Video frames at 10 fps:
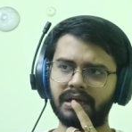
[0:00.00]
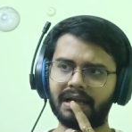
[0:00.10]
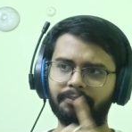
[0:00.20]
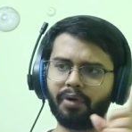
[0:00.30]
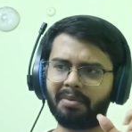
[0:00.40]

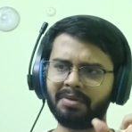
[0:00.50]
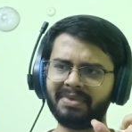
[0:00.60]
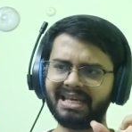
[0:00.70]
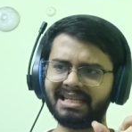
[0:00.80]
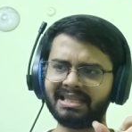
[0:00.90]
and
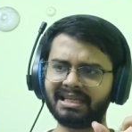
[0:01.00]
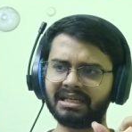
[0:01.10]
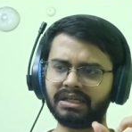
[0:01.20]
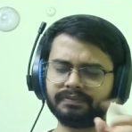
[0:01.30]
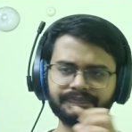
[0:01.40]
probably in
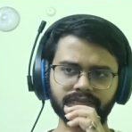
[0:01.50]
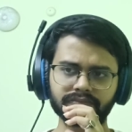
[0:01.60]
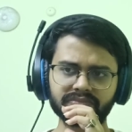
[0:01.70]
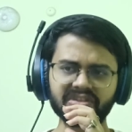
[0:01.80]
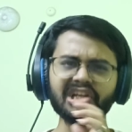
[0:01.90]
the
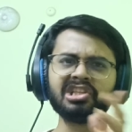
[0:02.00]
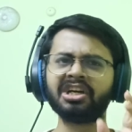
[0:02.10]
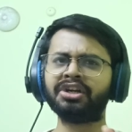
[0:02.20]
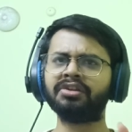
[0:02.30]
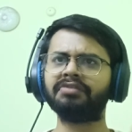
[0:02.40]

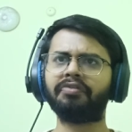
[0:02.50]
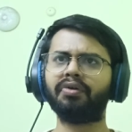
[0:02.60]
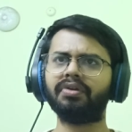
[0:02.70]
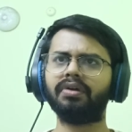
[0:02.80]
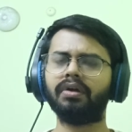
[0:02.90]
third or the
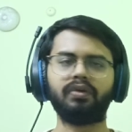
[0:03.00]
fourth.